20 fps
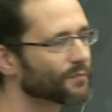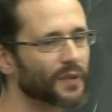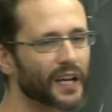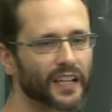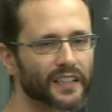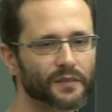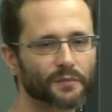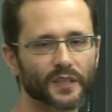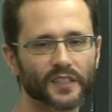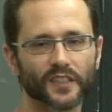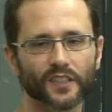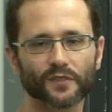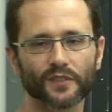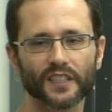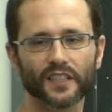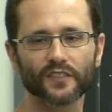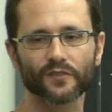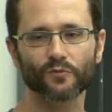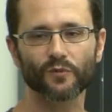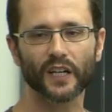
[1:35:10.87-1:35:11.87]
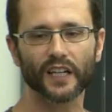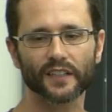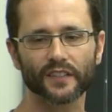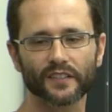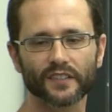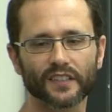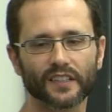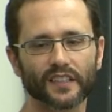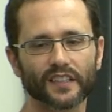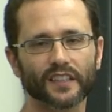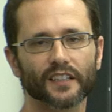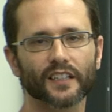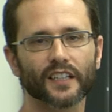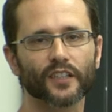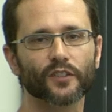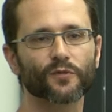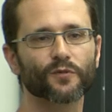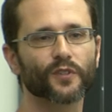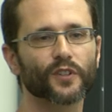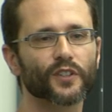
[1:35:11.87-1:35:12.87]
bad, but there is one uh,
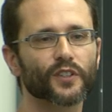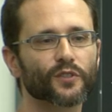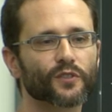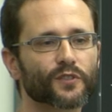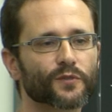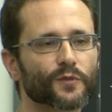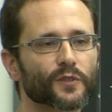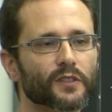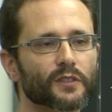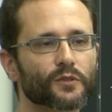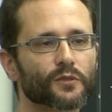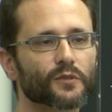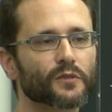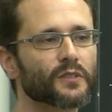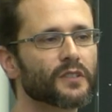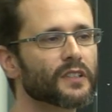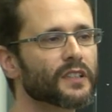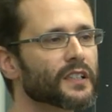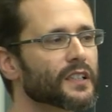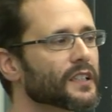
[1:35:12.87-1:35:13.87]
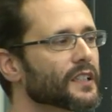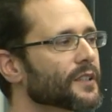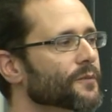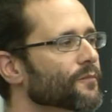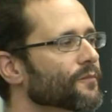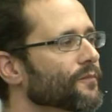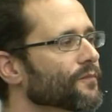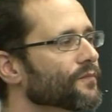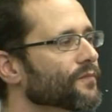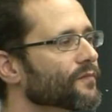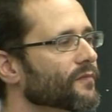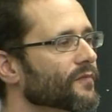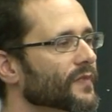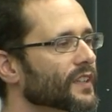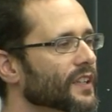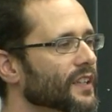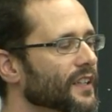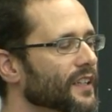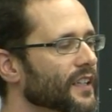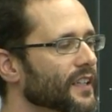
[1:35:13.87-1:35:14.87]
kind of very useful tool
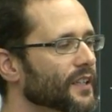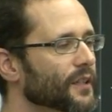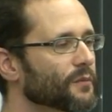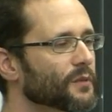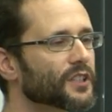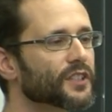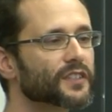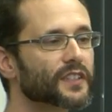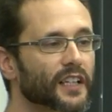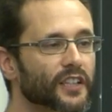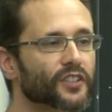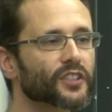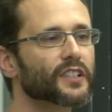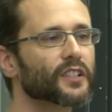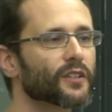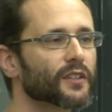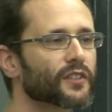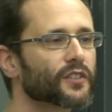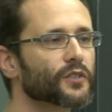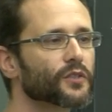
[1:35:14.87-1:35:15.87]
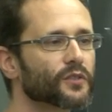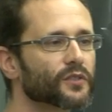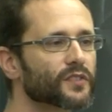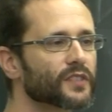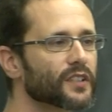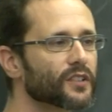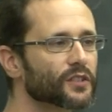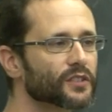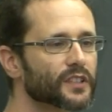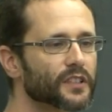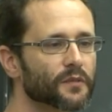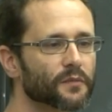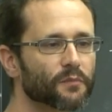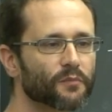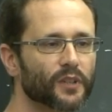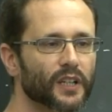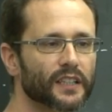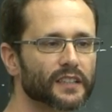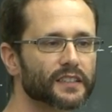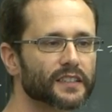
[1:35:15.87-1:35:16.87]
uh, which is actually also used a lot in
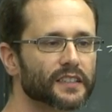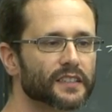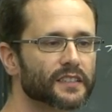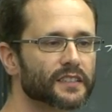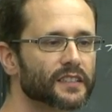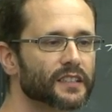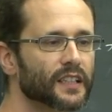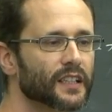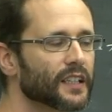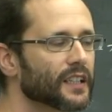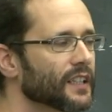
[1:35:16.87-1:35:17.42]
practice,